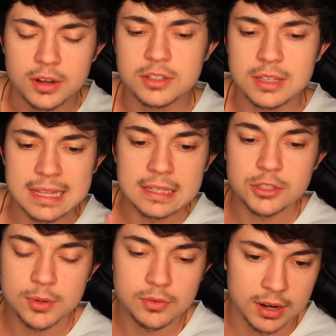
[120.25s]
right, so then this
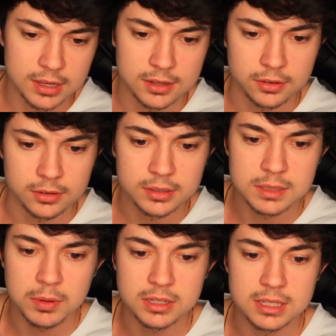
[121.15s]
tweet right here,
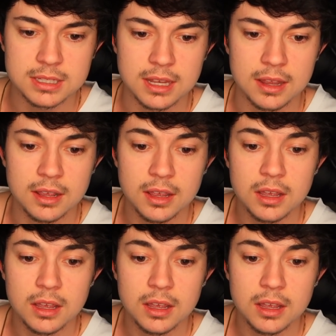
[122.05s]
this person said,